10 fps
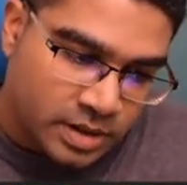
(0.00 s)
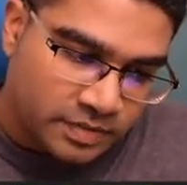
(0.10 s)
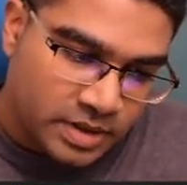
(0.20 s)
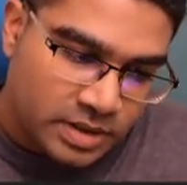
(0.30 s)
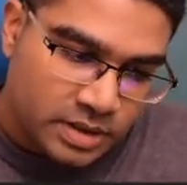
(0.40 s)
I
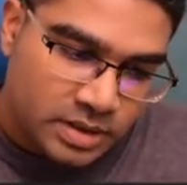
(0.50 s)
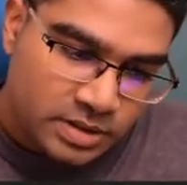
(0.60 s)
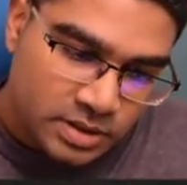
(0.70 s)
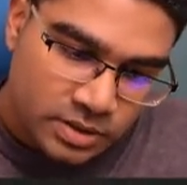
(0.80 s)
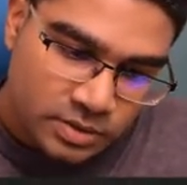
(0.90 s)
find it
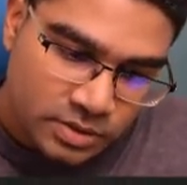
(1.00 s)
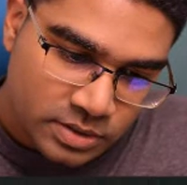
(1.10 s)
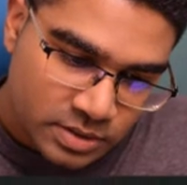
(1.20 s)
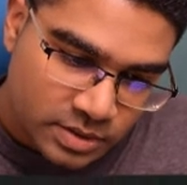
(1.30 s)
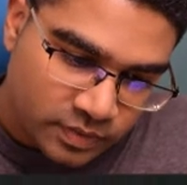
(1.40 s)
easier to use
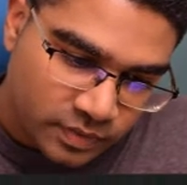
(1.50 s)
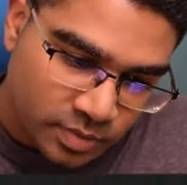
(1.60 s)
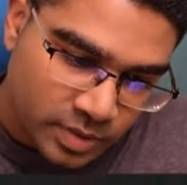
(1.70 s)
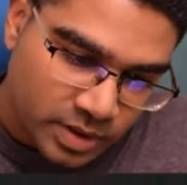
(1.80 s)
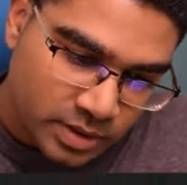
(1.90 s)
this
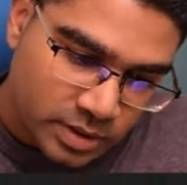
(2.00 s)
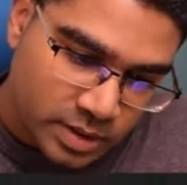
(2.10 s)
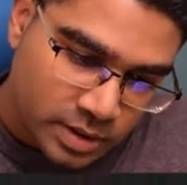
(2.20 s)
formula.